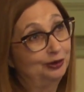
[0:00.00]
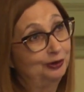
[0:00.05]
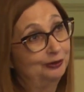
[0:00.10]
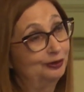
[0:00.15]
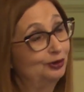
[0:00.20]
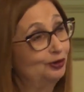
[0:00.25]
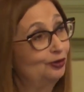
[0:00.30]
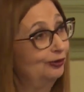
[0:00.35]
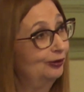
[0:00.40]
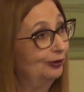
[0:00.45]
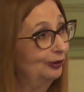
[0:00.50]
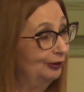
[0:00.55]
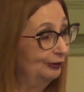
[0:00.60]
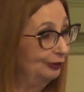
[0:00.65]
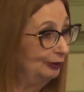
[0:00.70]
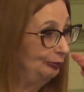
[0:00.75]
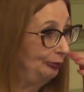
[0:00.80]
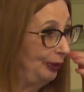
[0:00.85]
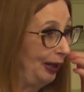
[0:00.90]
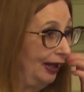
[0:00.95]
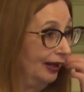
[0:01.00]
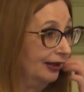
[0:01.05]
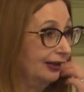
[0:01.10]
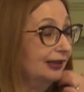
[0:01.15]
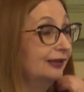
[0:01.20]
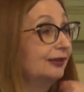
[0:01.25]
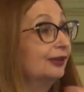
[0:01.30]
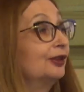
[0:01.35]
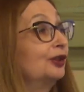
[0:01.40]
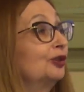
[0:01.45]
of a
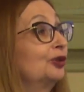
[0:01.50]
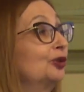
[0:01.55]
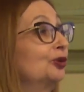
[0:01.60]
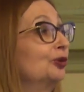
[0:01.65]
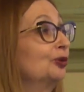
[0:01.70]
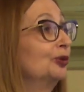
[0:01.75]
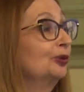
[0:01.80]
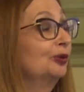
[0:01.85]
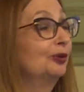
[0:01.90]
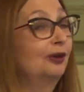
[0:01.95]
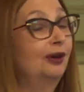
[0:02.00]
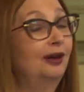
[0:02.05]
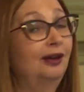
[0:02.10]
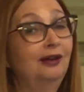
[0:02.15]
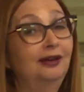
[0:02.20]
parent to